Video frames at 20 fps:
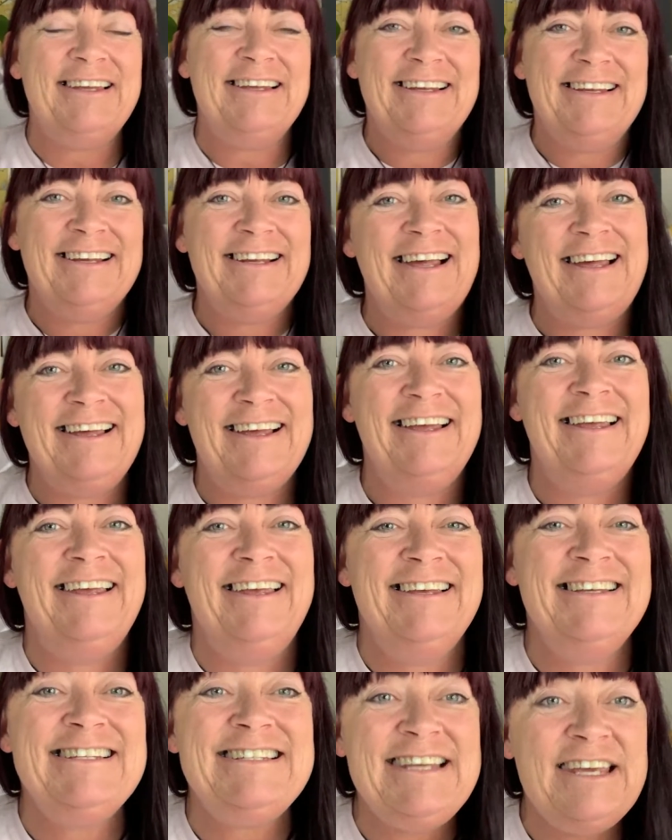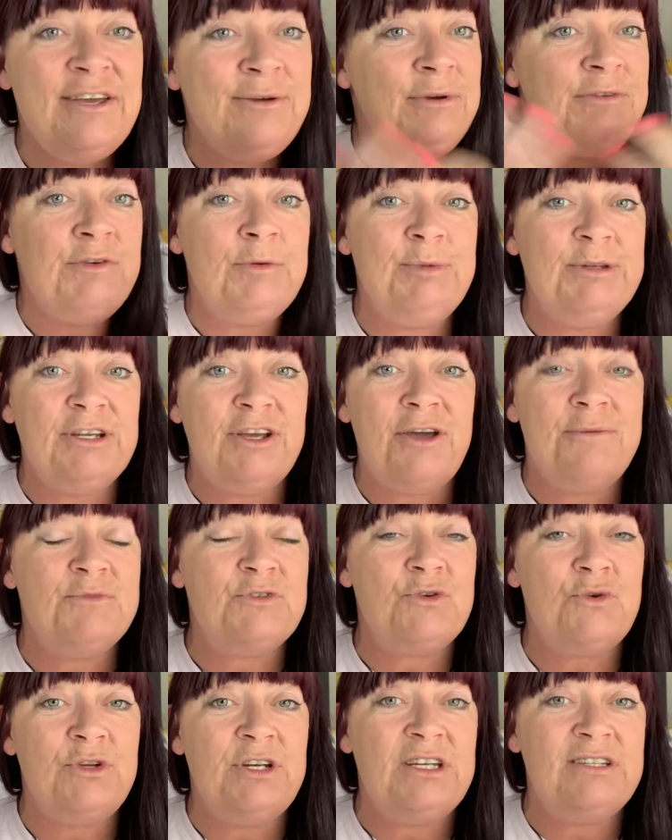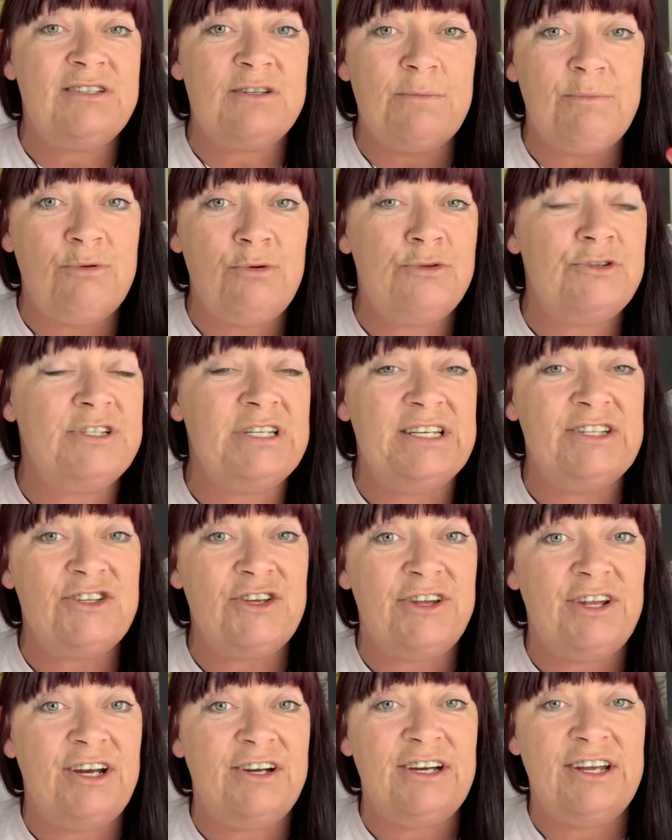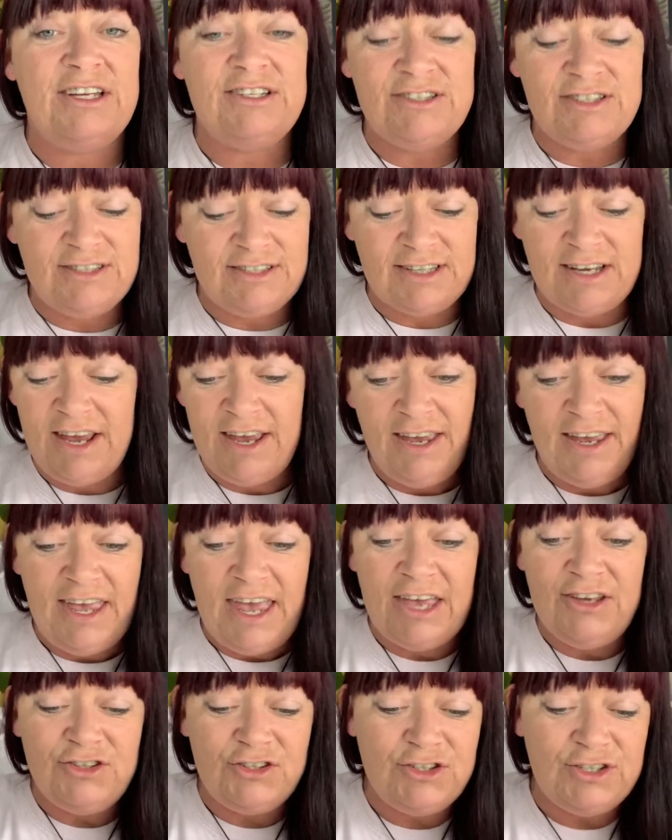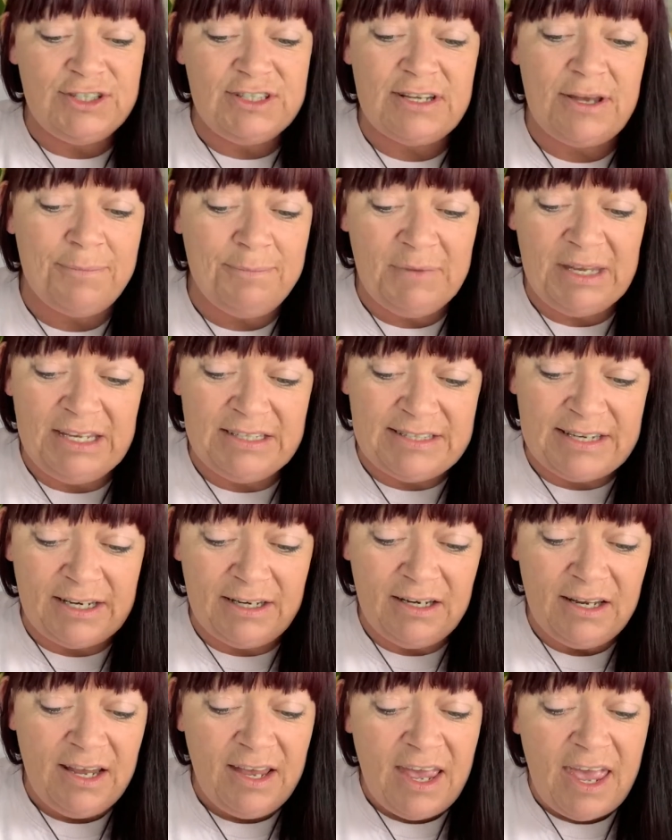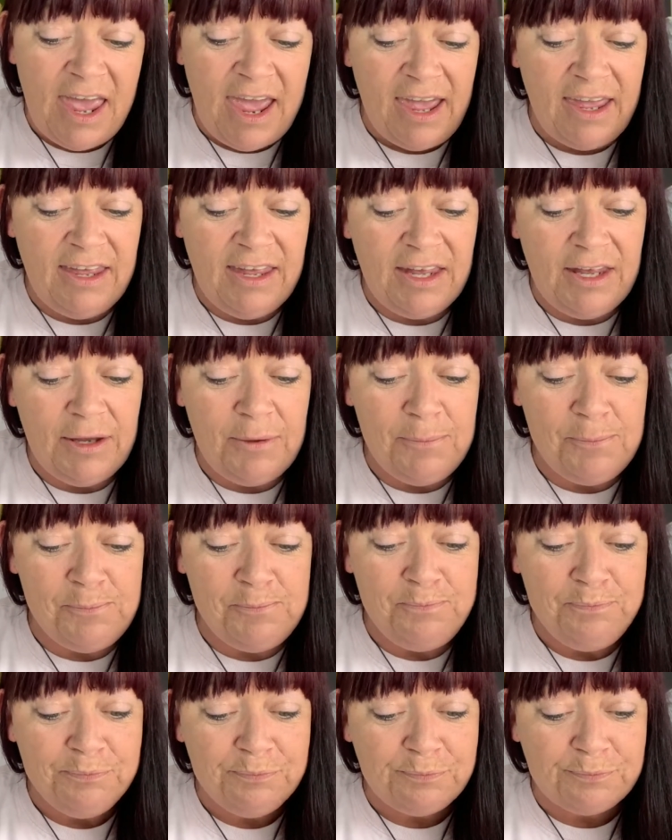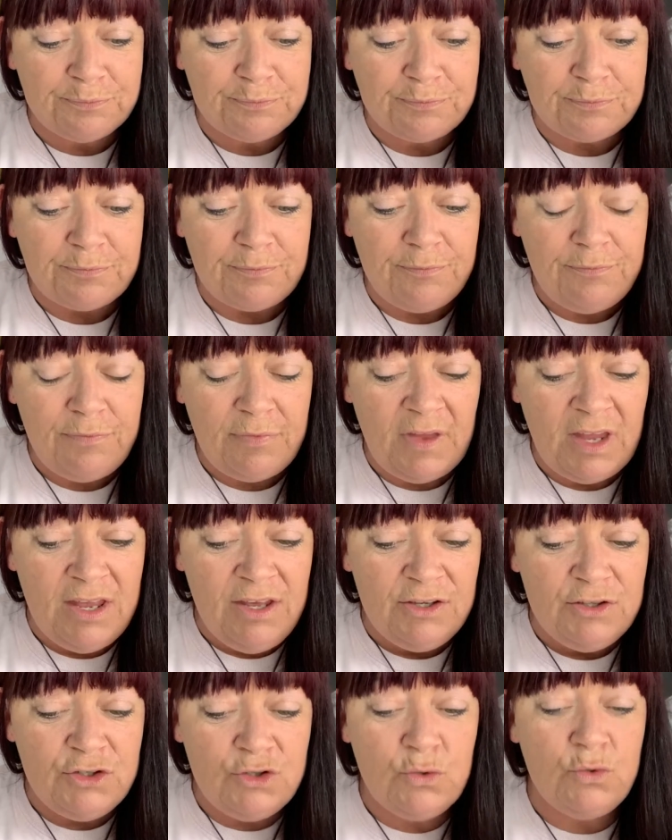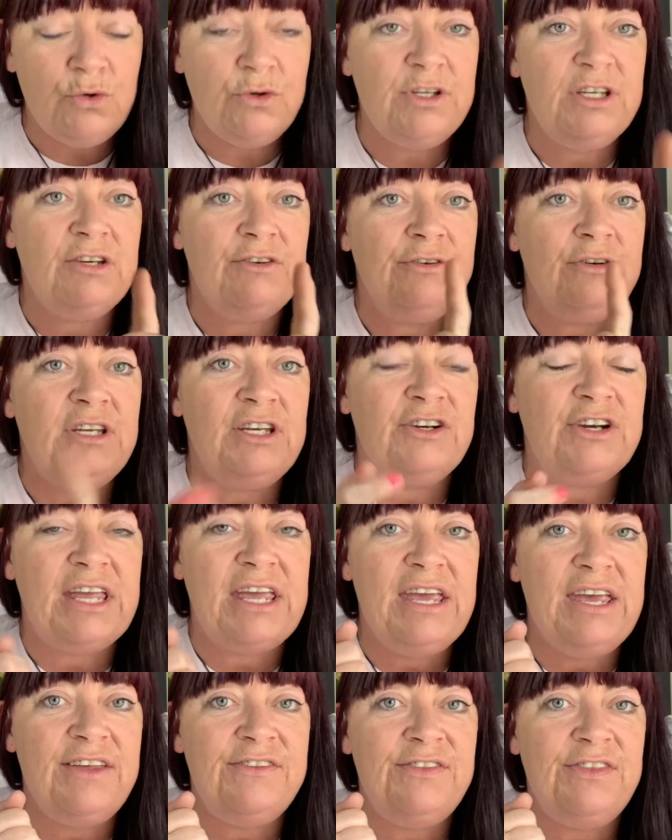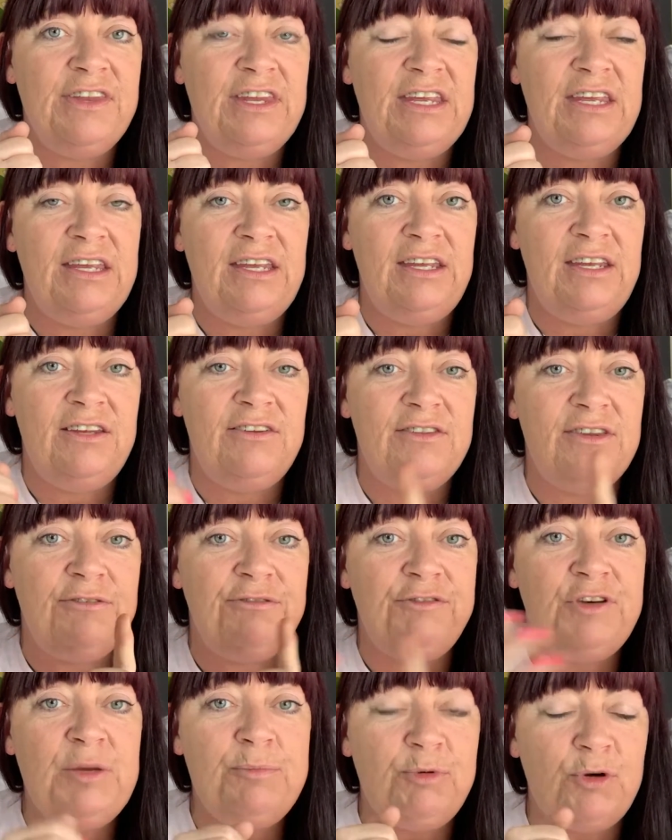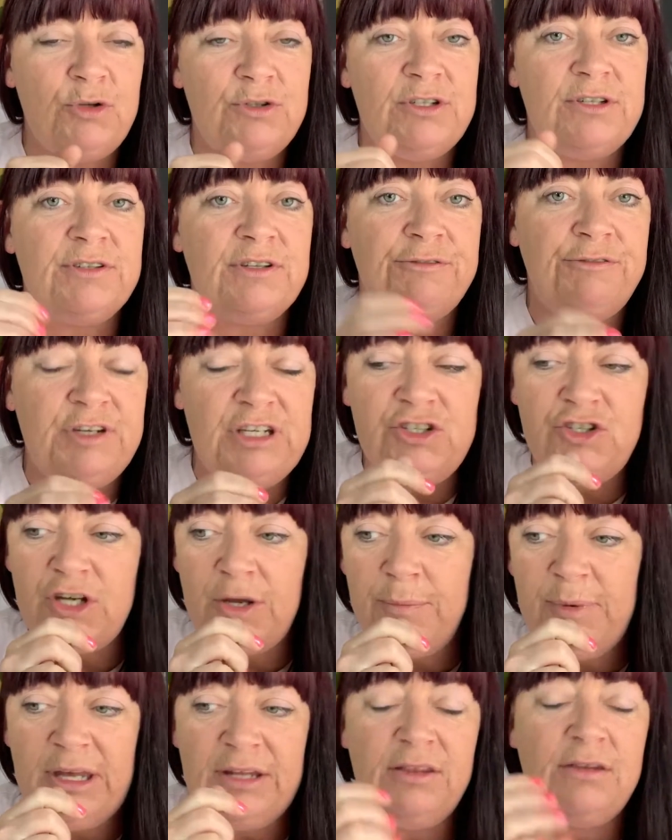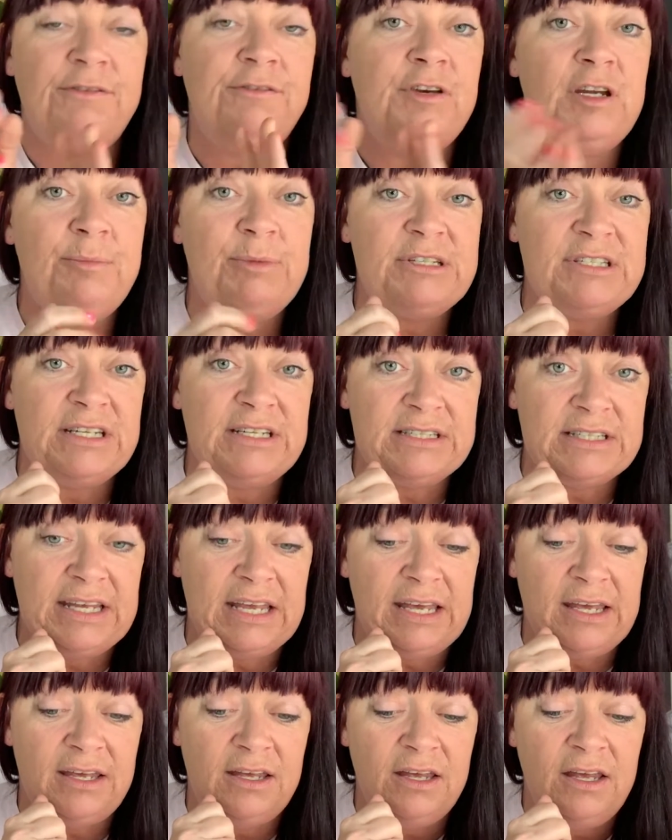Hi Steph. Steph's on my team as well. Isn't it great, lovely? See how everybody comes on and supports each other. It's just amazing.